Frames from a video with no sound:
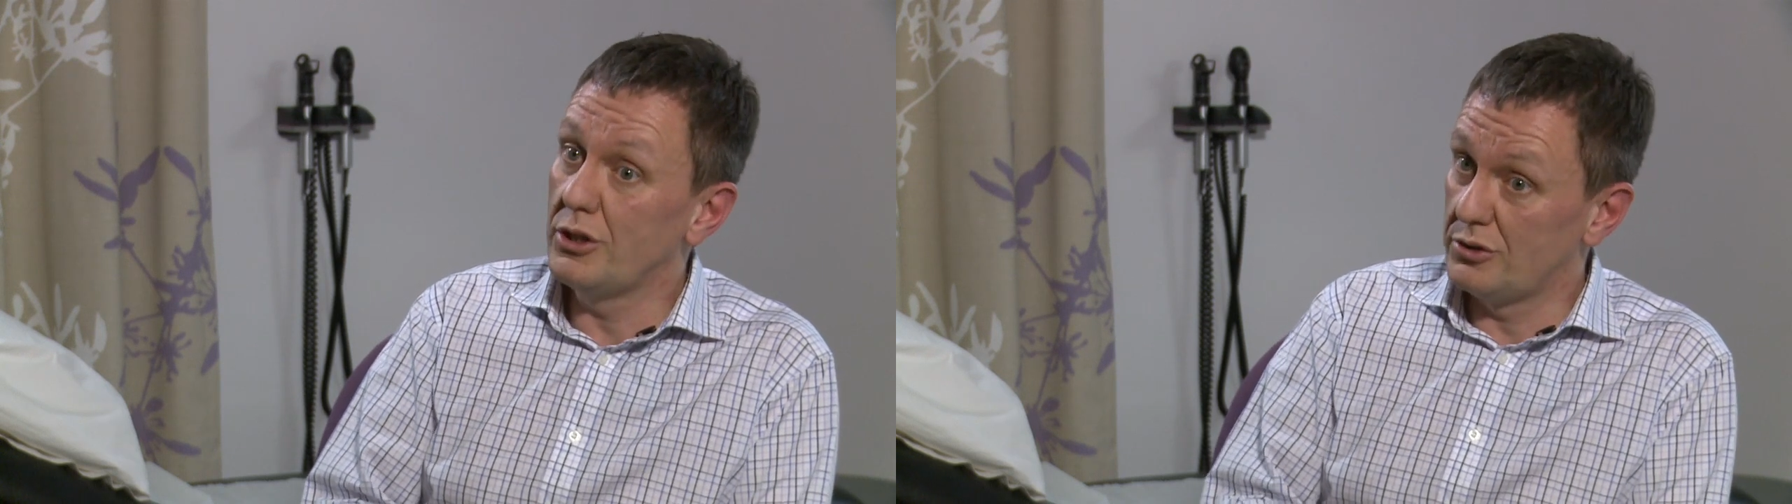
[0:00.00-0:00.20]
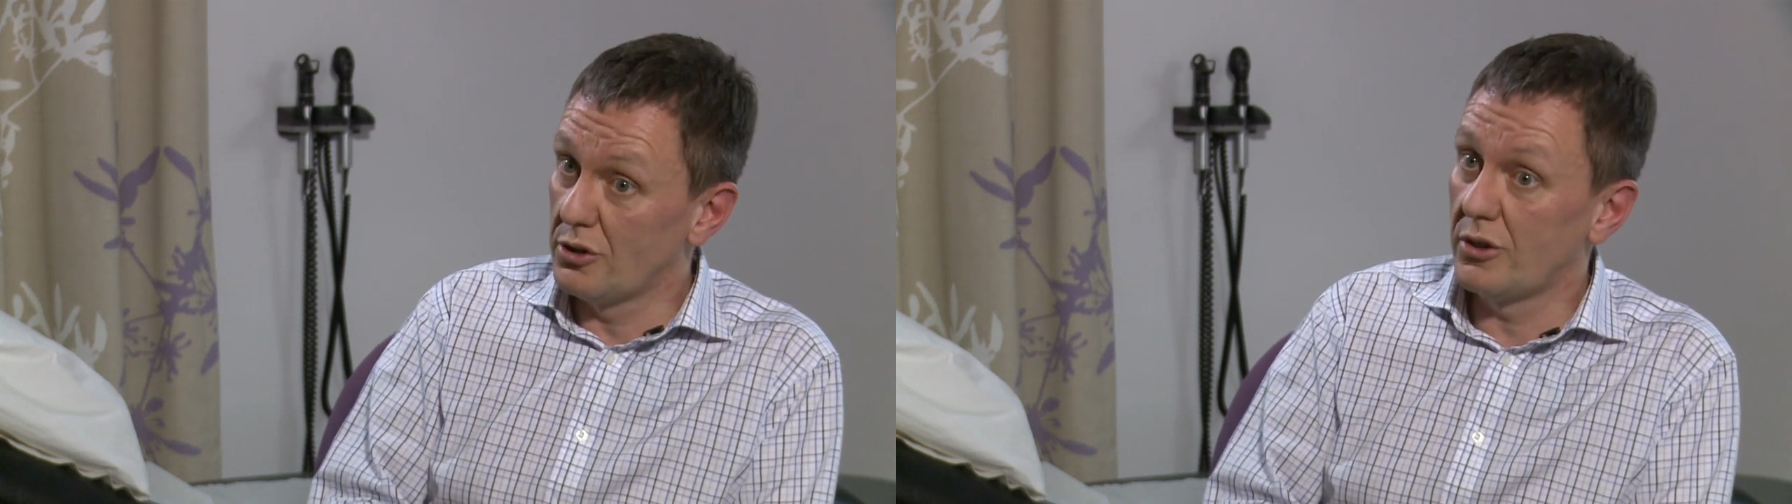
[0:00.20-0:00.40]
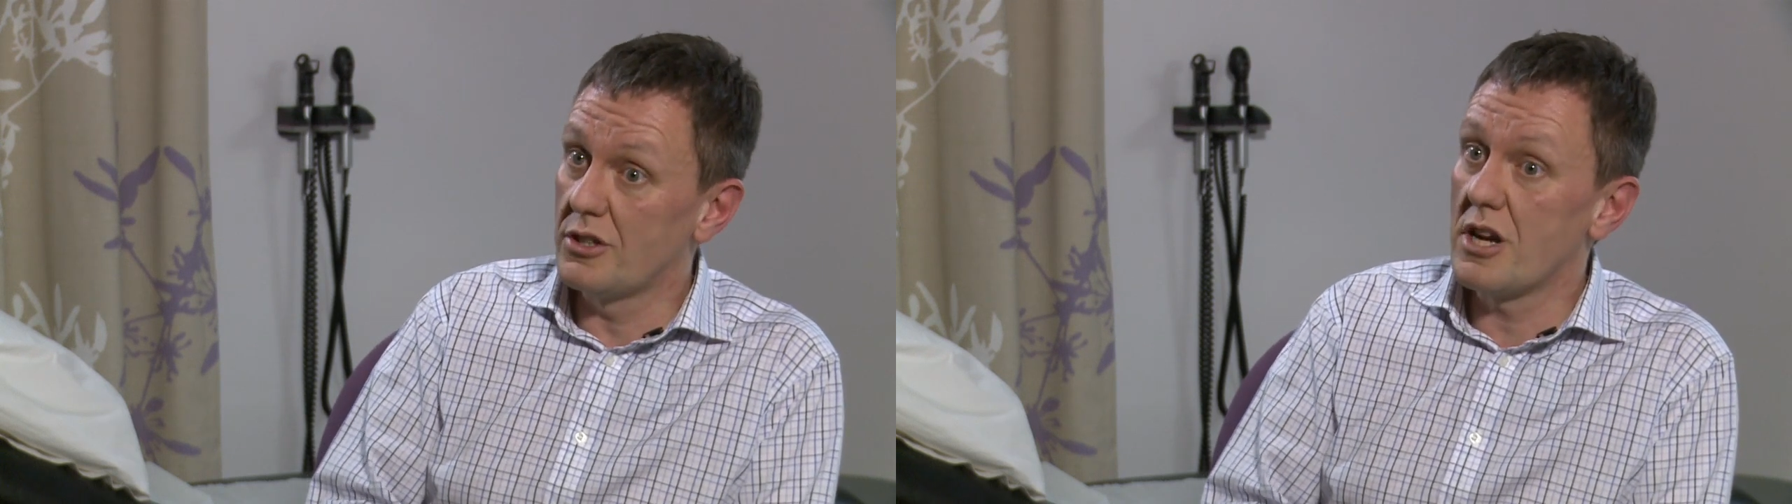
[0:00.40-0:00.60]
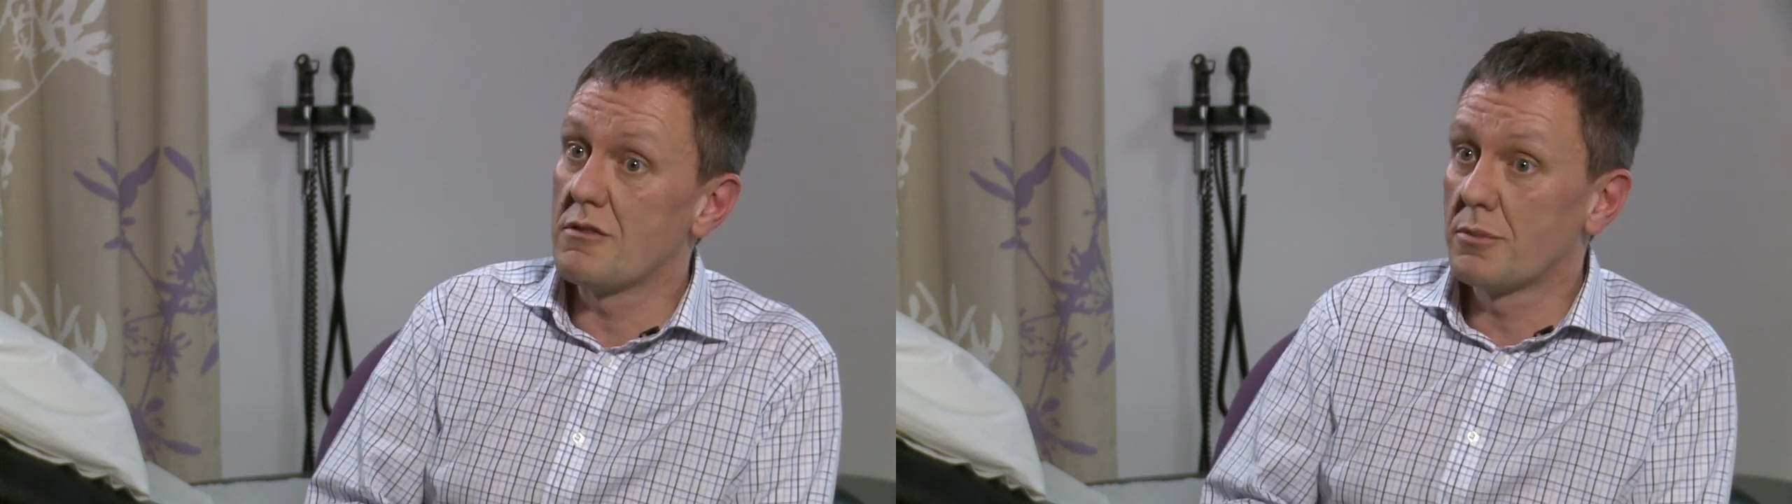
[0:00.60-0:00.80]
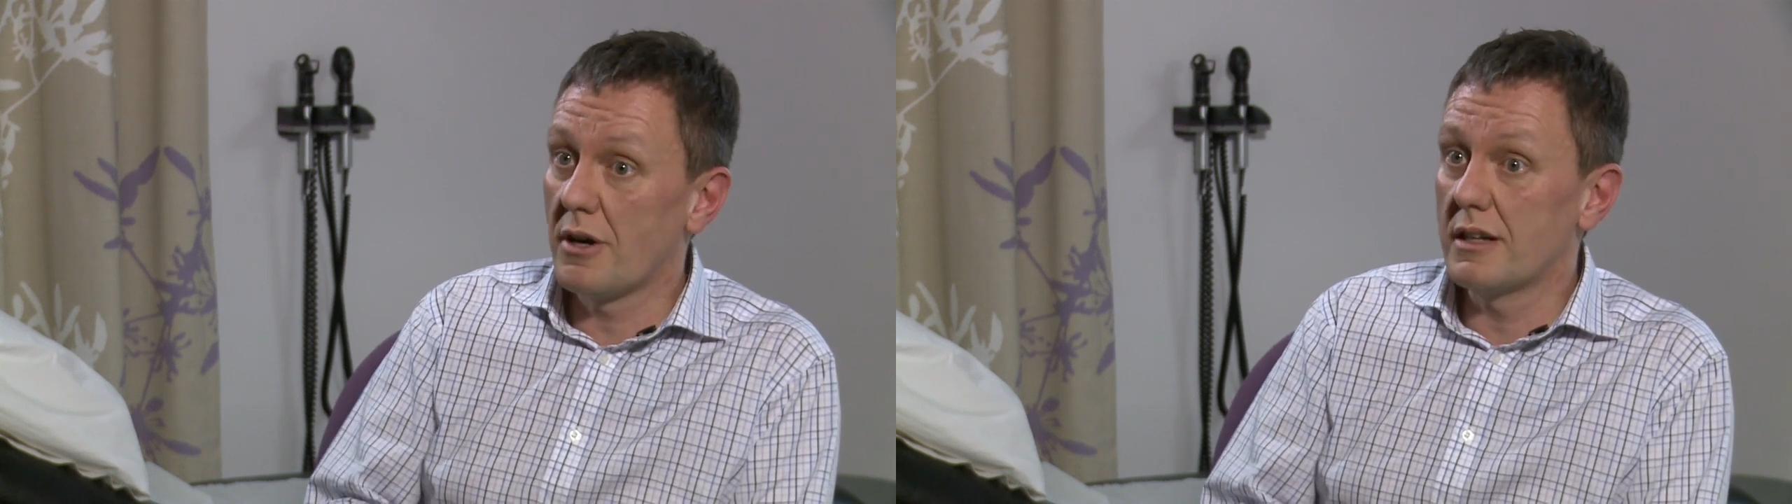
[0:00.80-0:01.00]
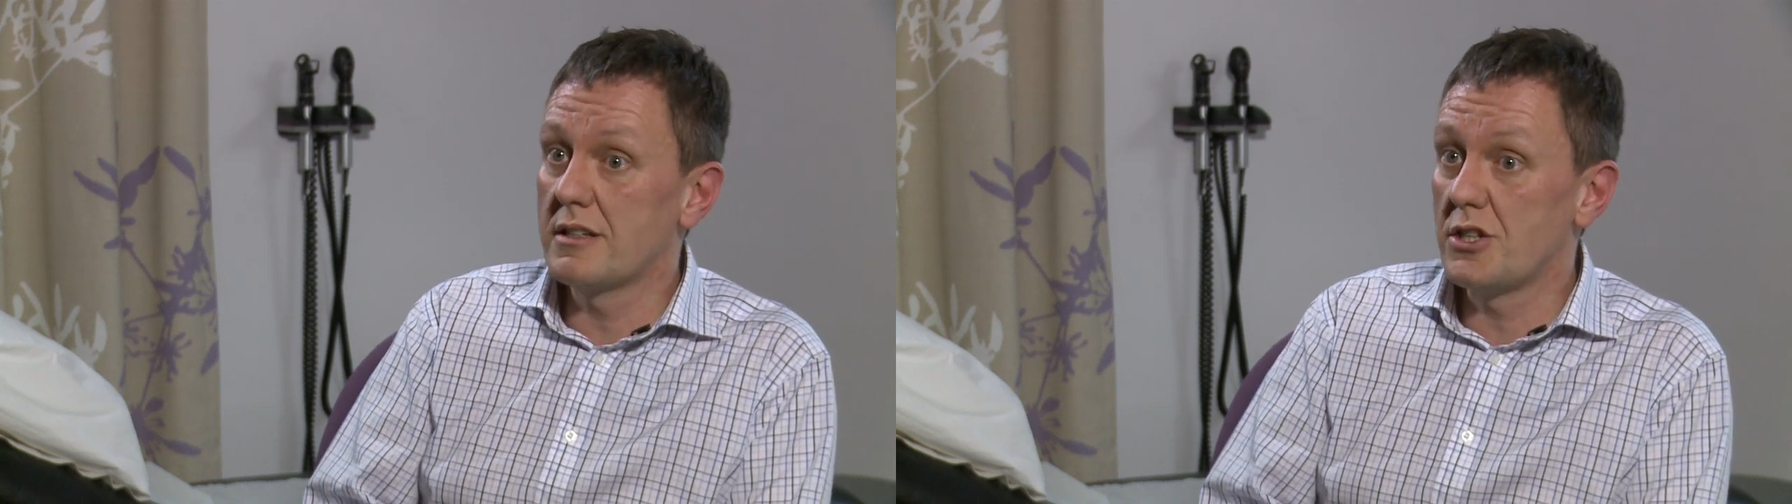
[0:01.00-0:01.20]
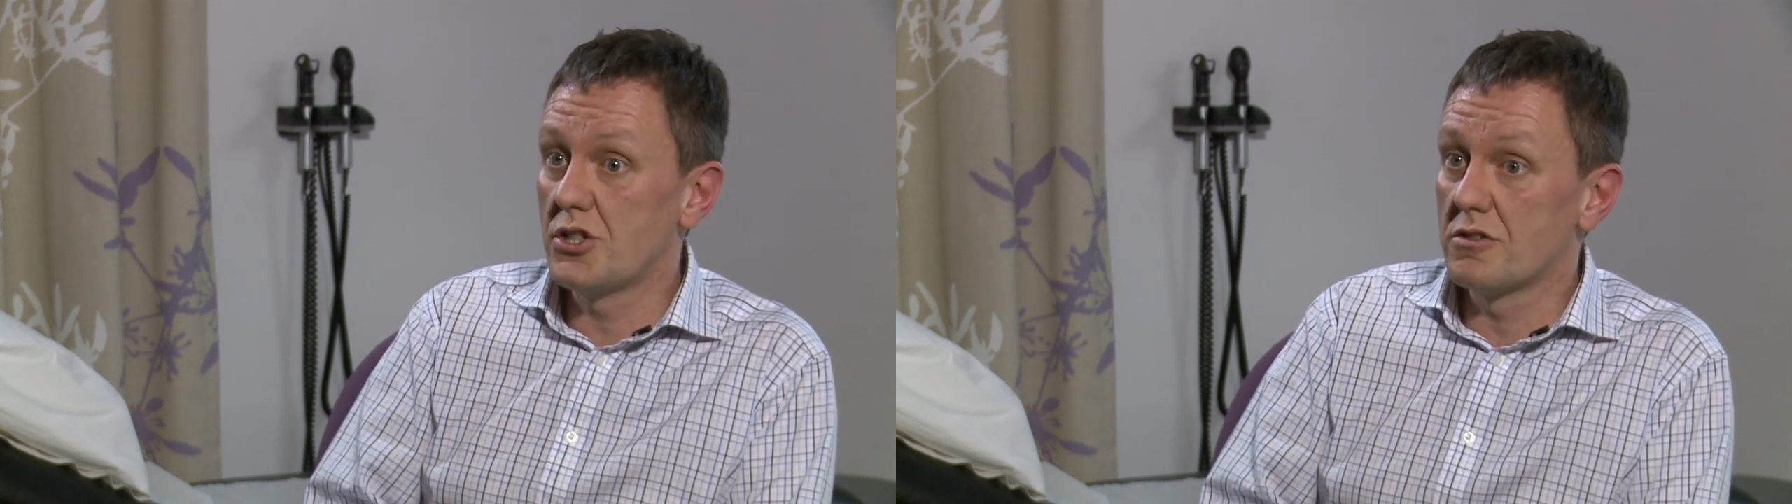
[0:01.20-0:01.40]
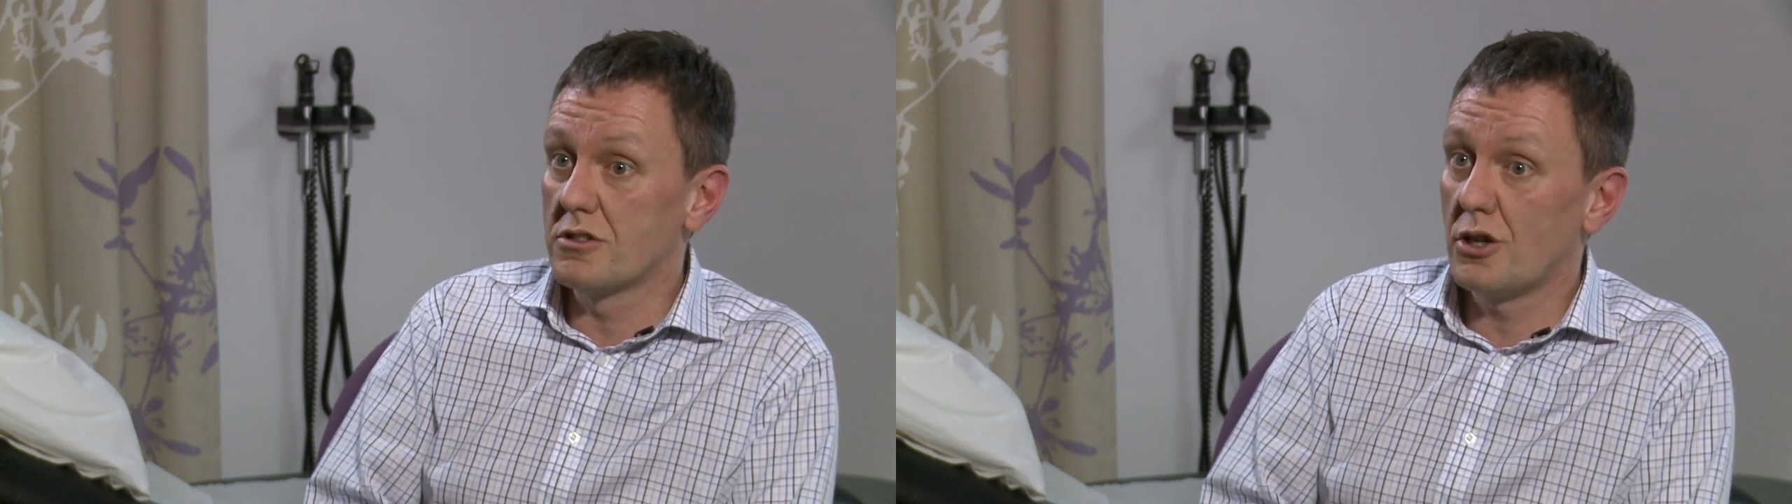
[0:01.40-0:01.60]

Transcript: who's not their general practitioner or